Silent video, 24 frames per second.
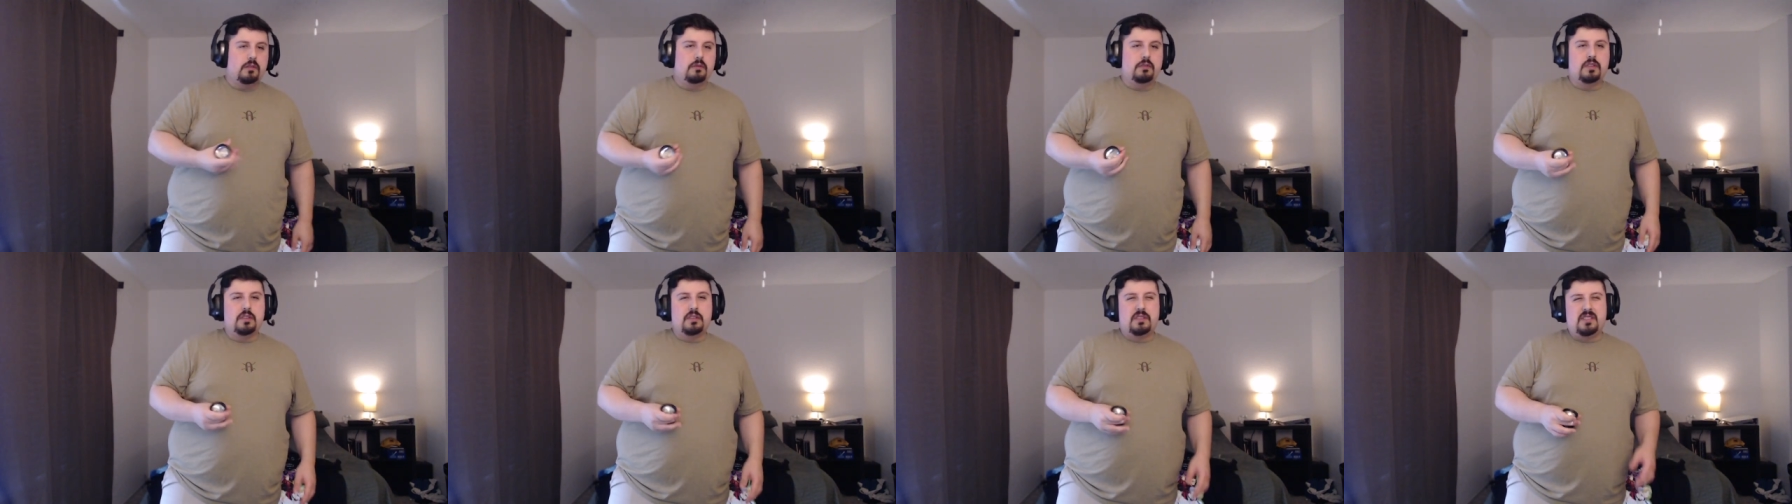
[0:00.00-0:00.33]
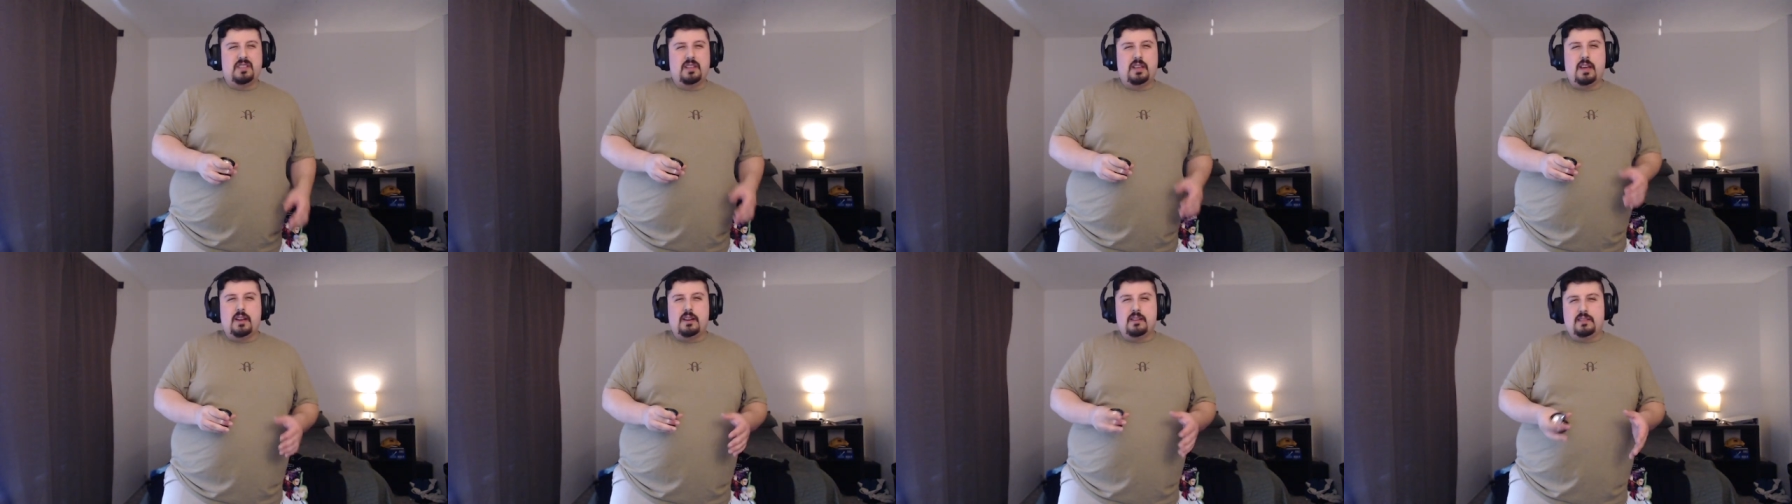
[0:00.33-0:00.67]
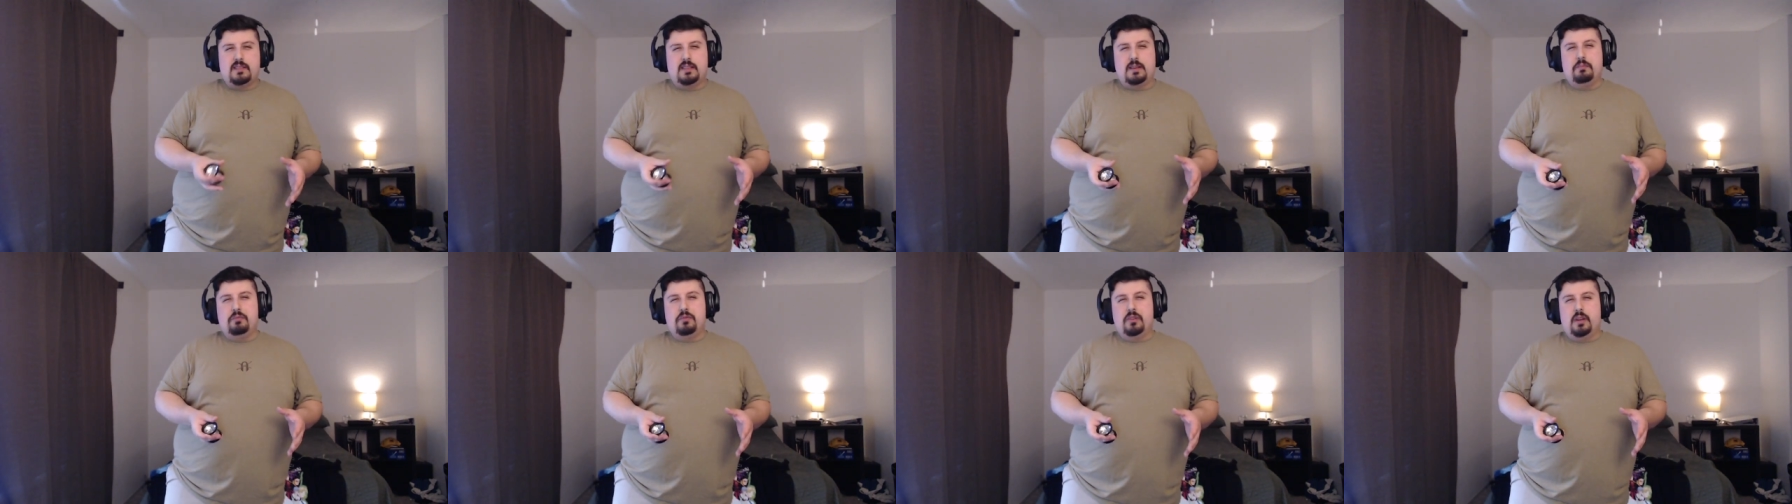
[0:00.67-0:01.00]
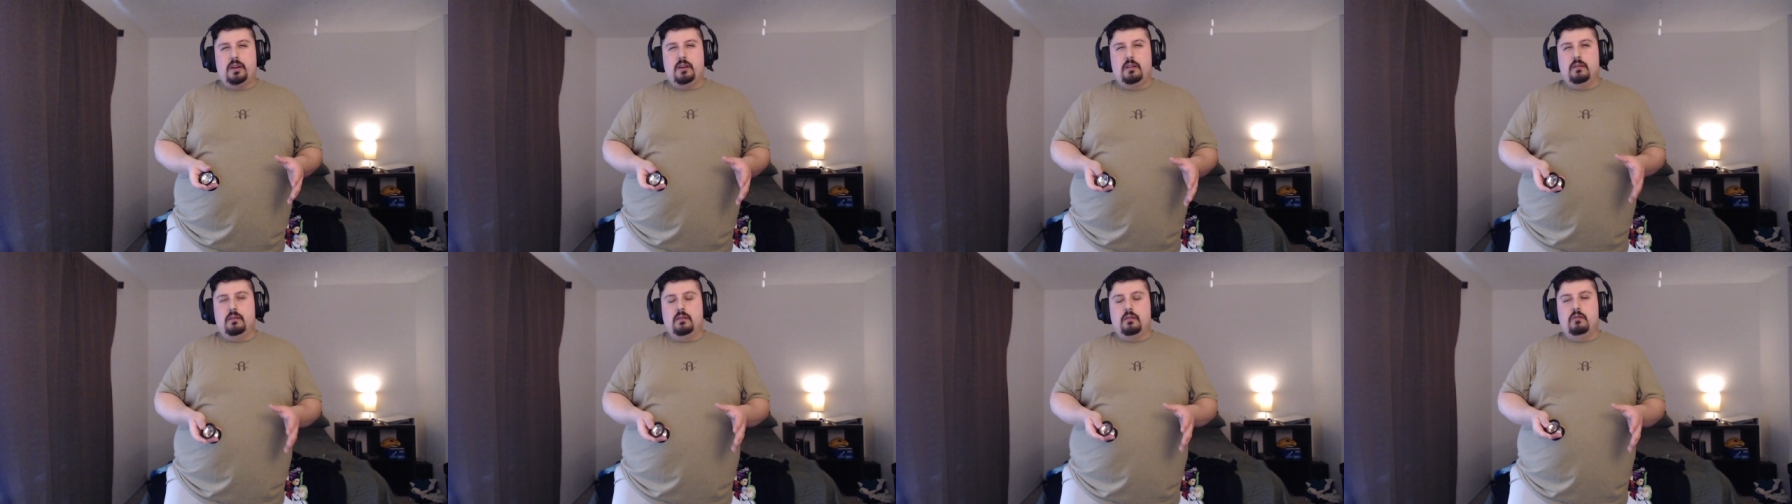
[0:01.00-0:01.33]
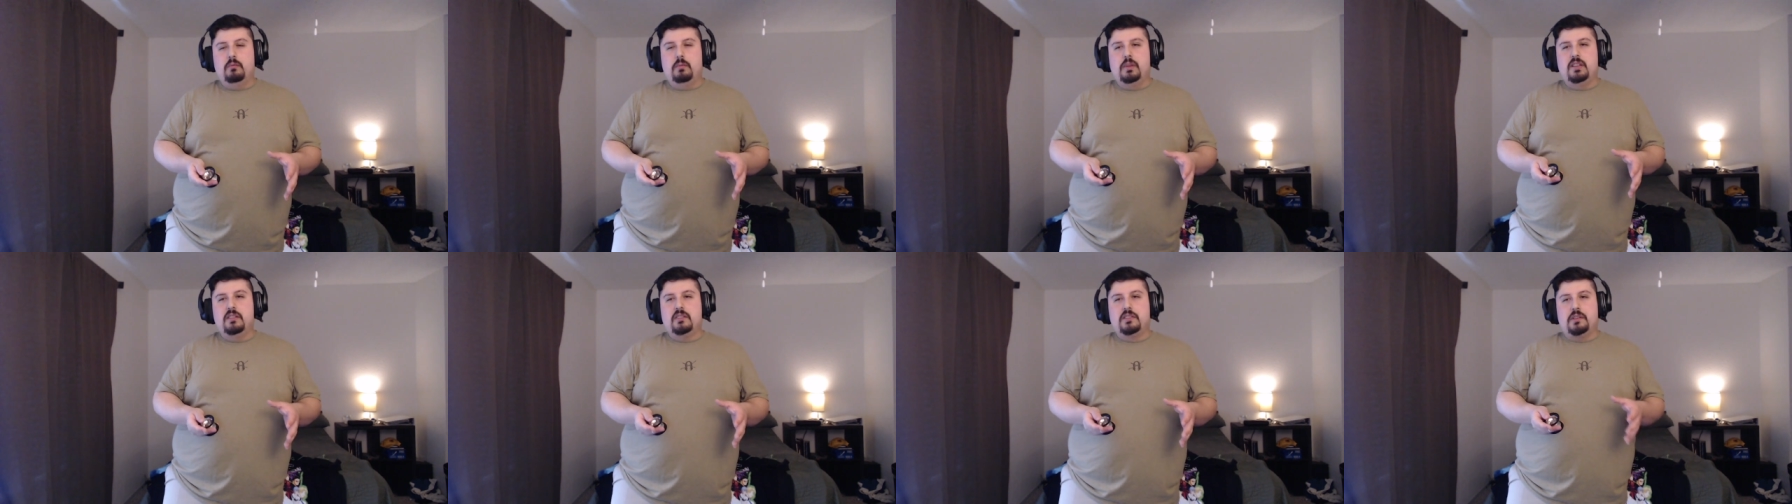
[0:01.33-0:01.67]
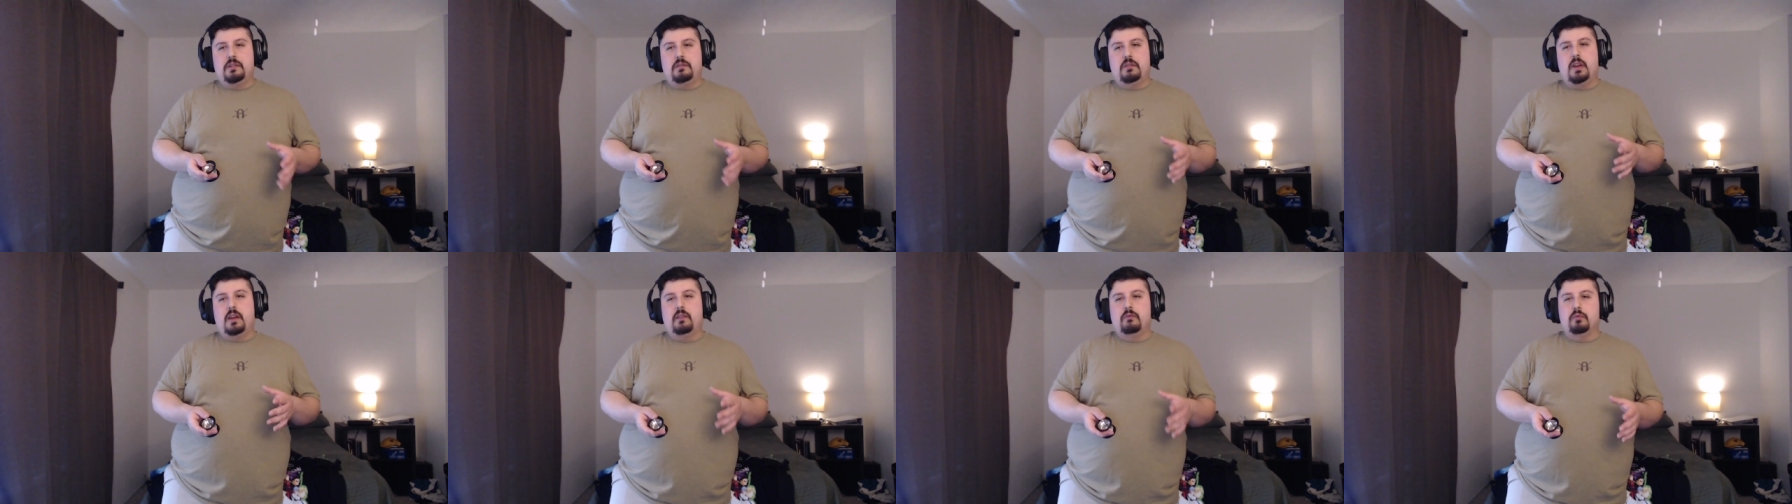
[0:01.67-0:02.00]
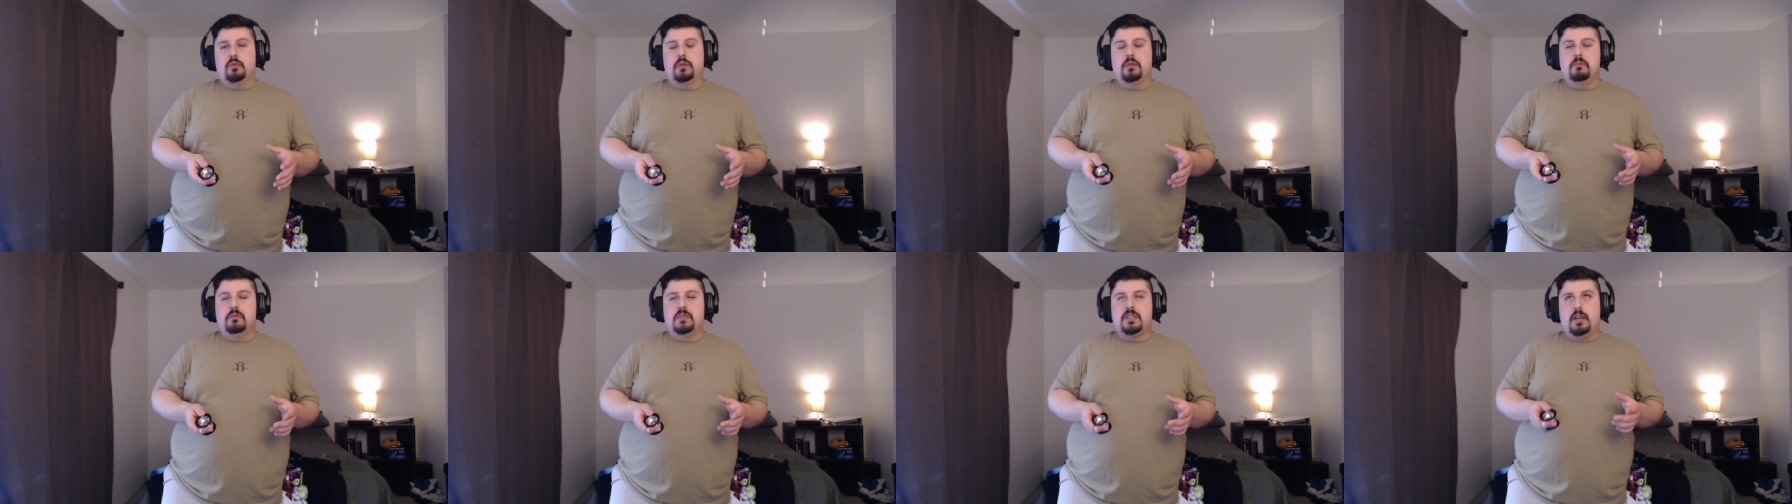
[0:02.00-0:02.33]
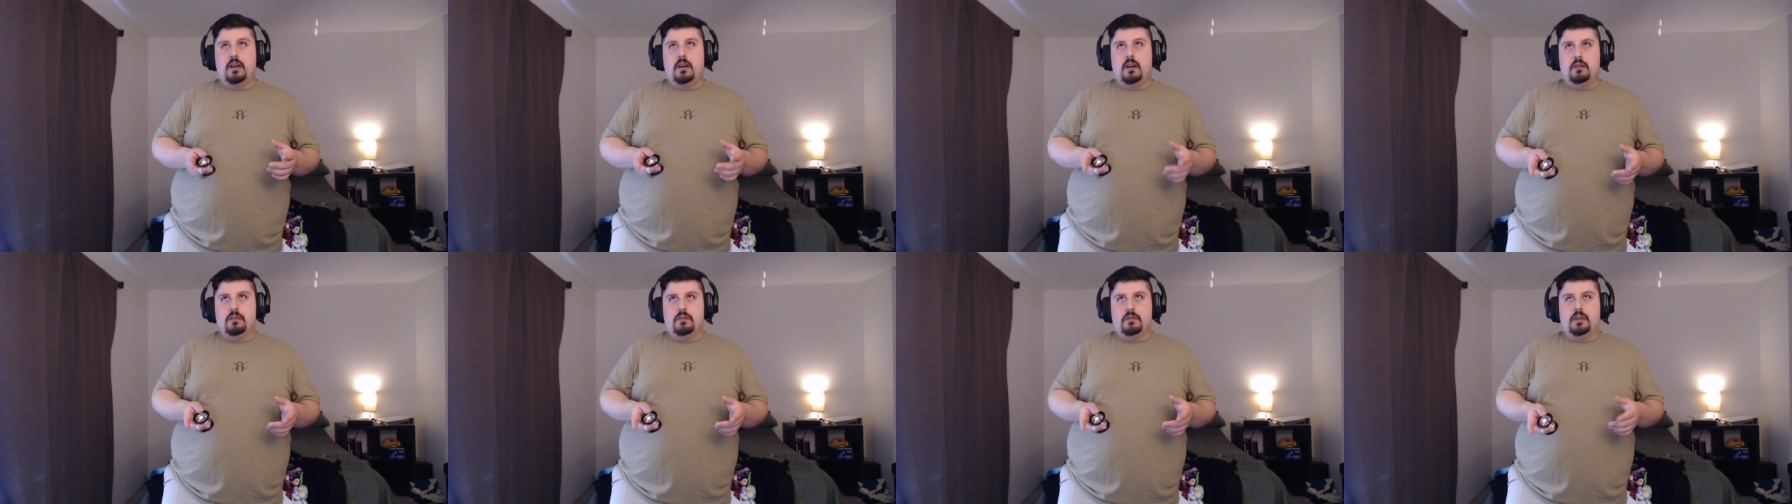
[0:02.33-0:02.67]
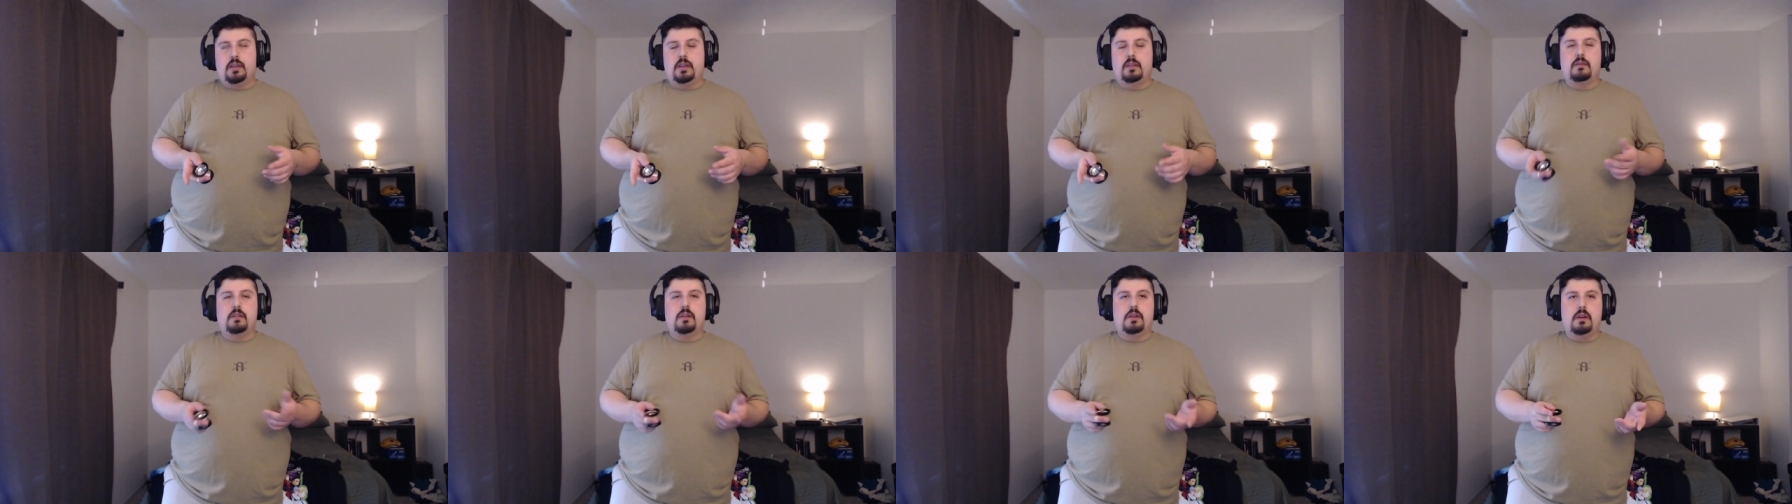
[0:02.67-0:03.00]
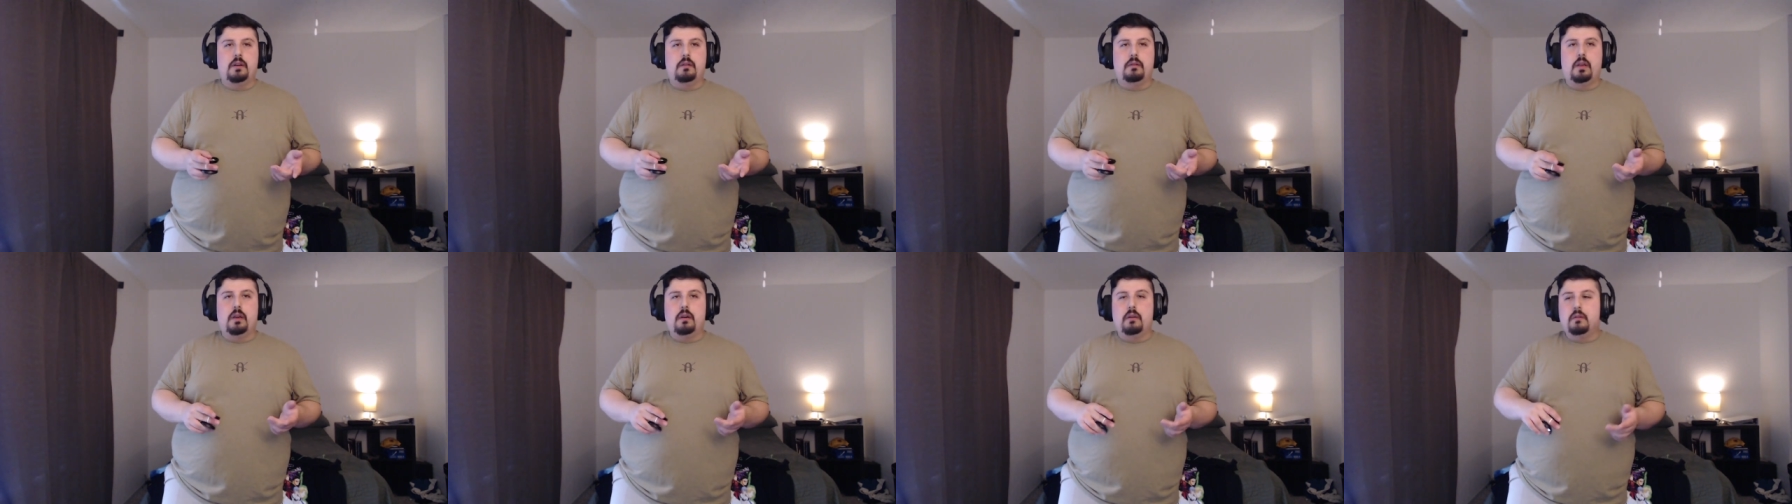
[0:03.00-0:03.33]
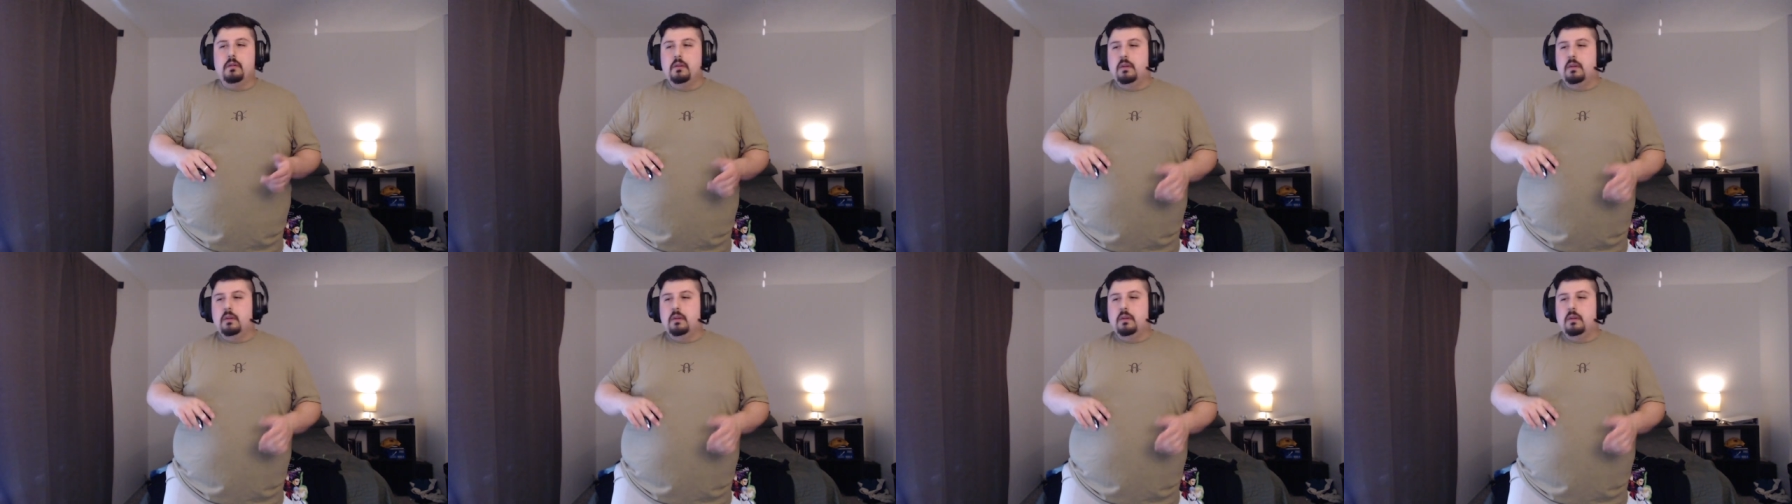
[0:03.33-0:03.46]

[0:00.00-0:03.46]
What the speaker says: just to kind of separate it a little bit so you have room to undercut the yo-yo.